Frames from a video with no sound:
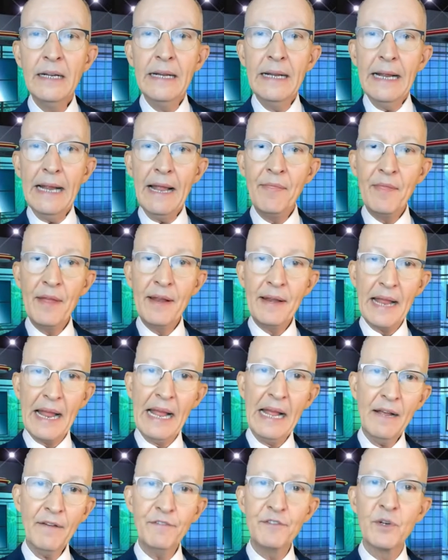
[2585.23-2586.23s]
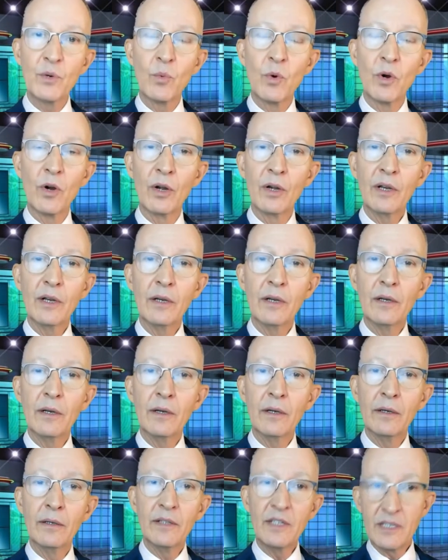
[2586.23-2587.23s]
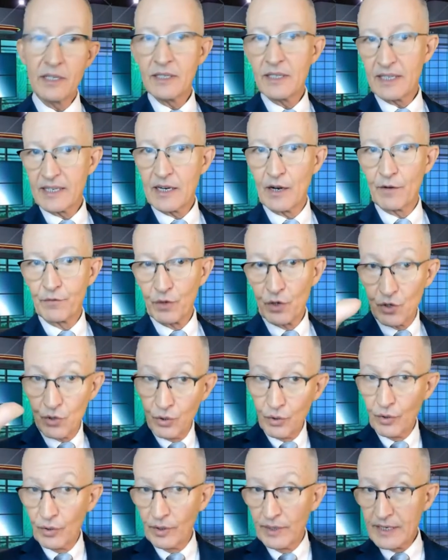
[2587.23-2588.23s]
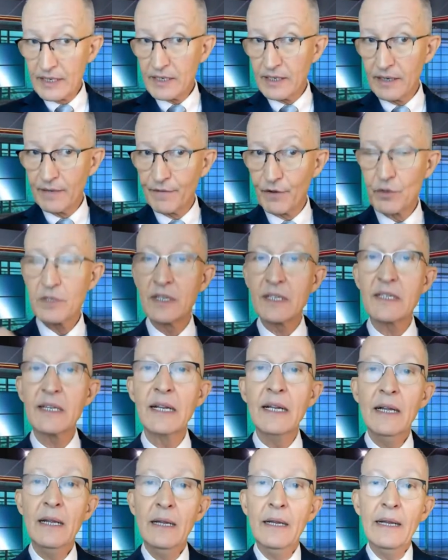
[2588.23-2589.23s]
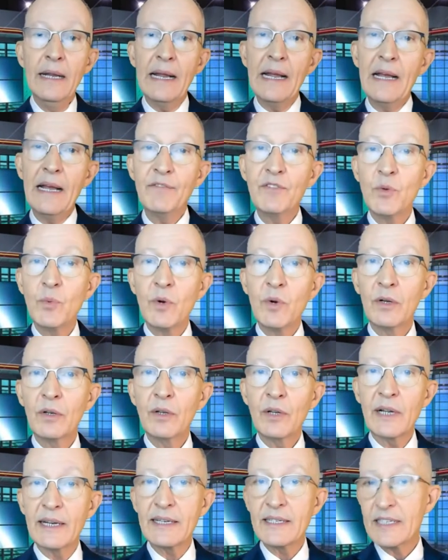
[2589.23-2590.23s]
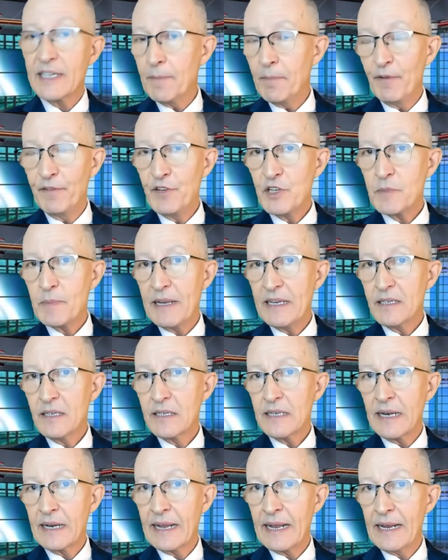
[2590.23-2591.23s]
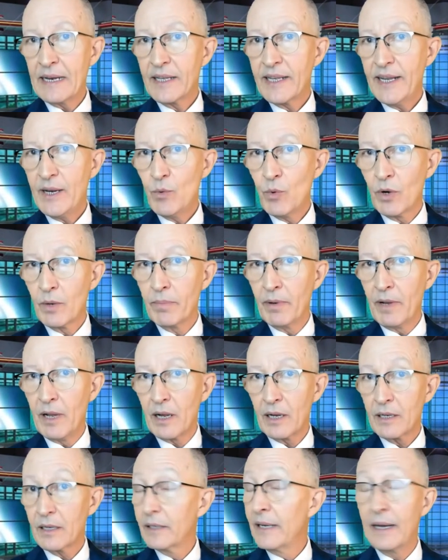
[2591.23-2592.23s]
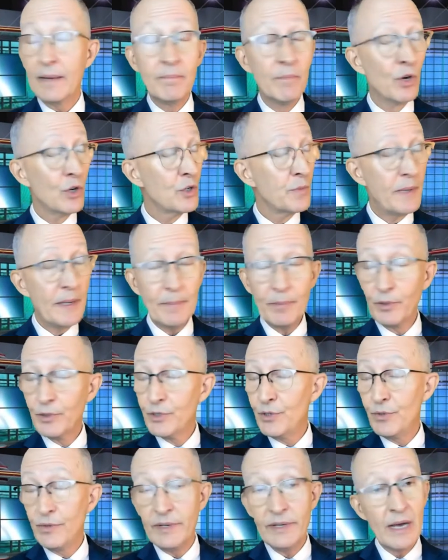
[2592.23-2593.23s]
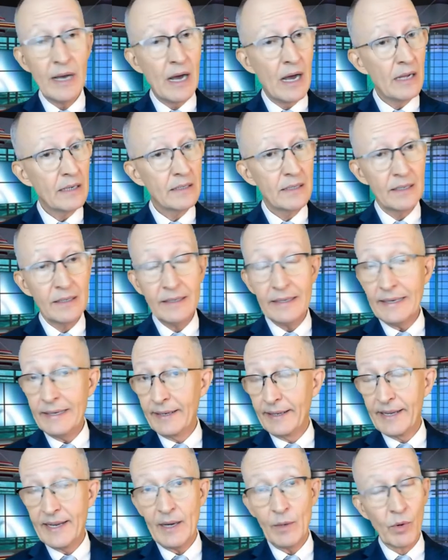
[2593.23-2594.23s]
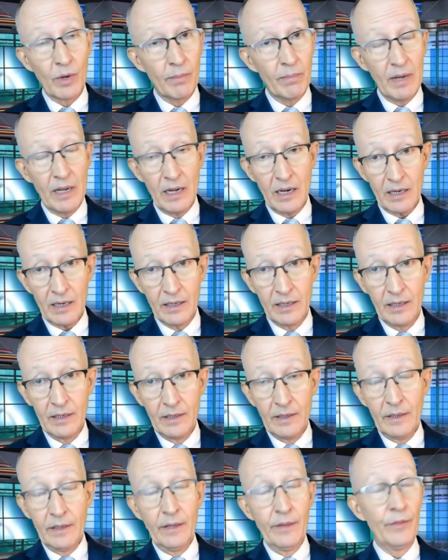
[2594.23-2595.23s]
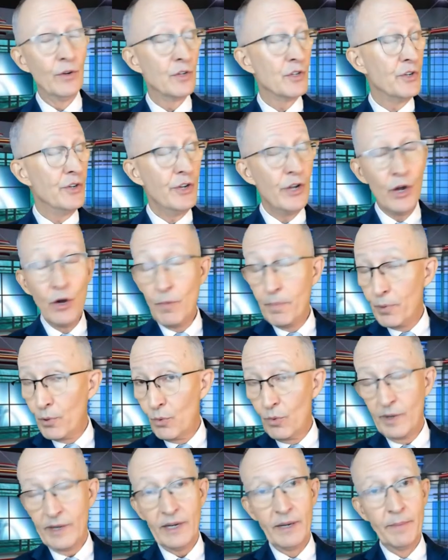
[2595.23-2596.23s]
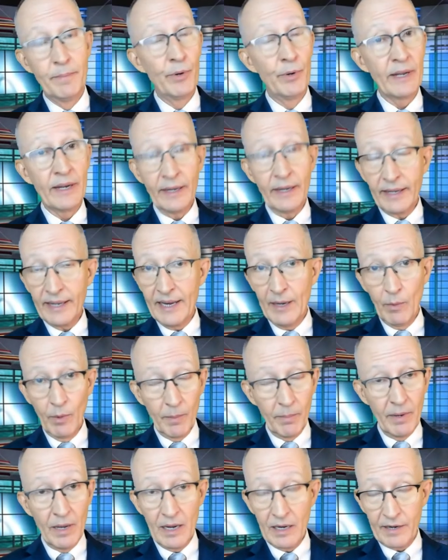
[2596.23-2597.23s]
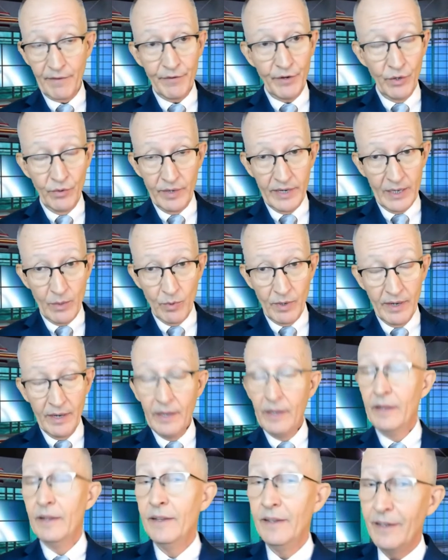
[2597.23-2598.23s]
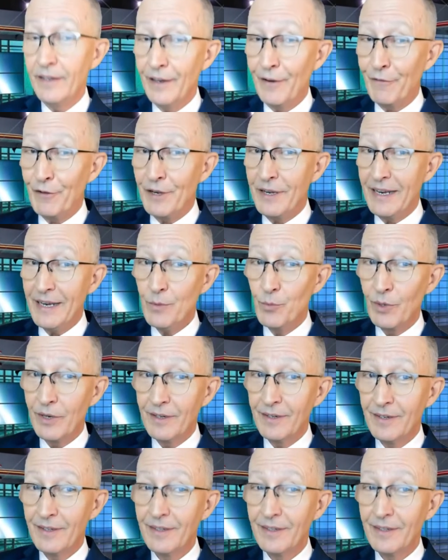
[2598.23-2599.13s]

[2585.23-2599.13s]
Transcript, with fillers: And then afterward, this is the self-recruiter listing, first listing. Afterward, look, I skip a few spaces and I add a keyword block. Now, most people do not need a keyword block. There's no point in putting in a keyword block if you don't need one. If you need one,